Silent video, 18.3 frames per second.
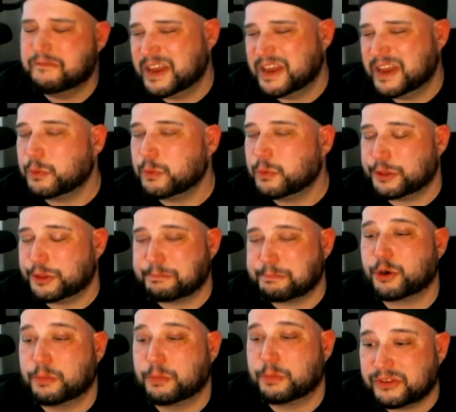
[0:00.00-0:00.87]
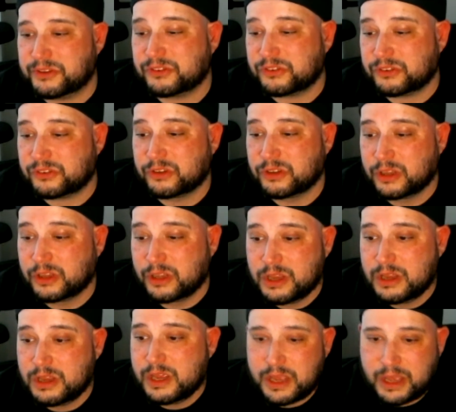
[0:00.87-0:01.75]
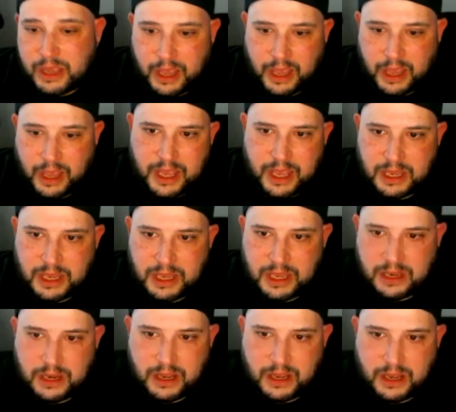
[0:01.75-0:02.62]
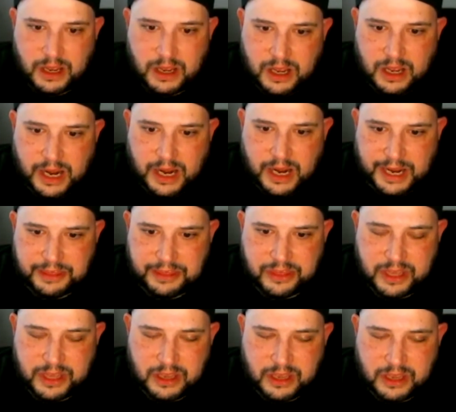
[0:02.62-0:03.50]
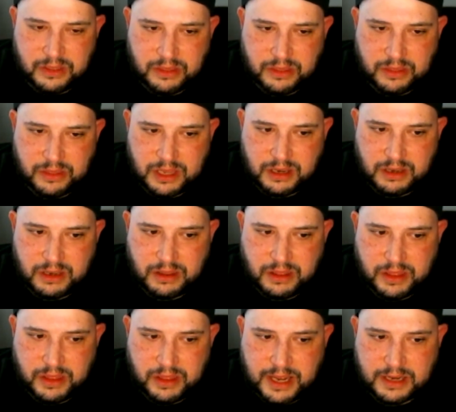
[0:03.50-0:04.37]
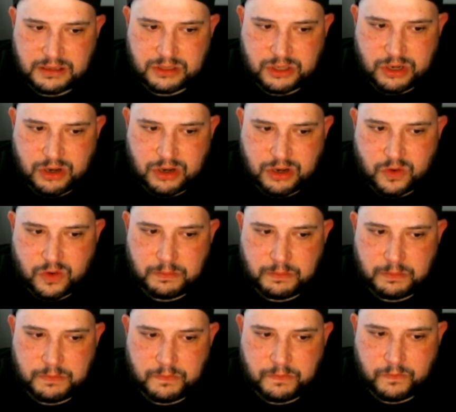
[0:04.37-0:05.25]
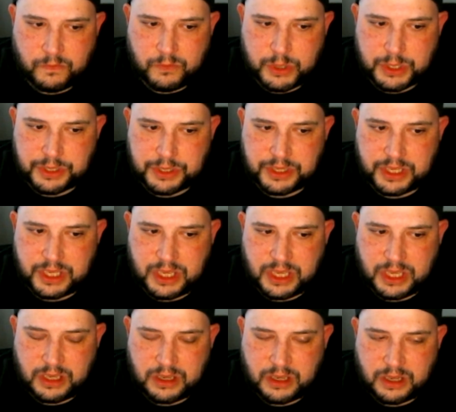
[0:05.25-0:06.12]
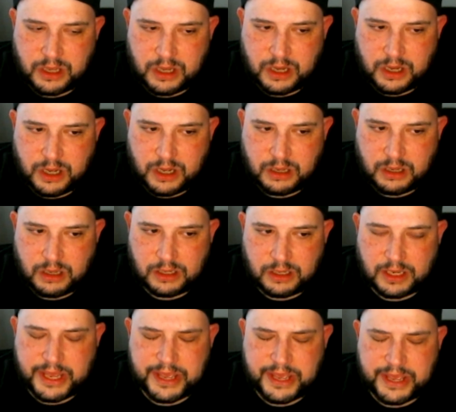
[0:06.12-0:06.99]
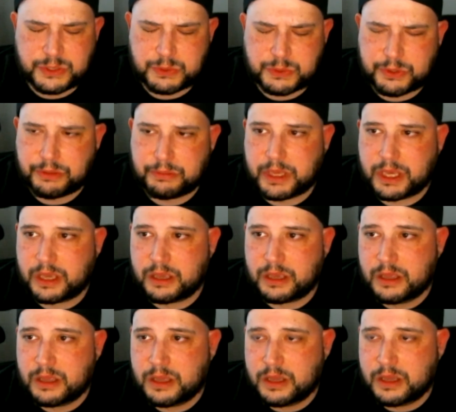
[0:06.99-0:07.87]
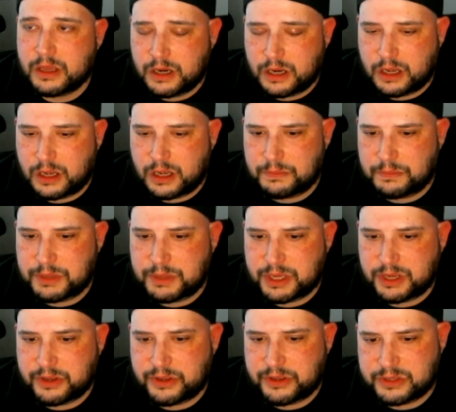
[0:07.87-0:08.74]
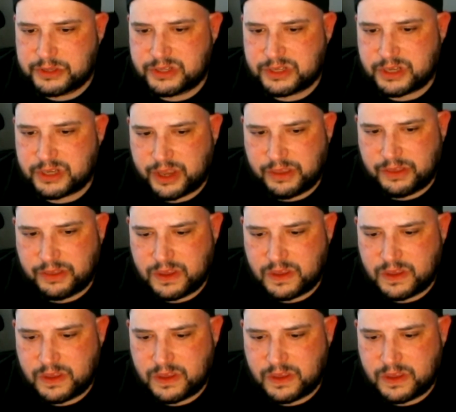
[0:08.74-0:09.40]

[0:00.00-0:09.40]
with purpose. And I think that that term really lands with me because I think that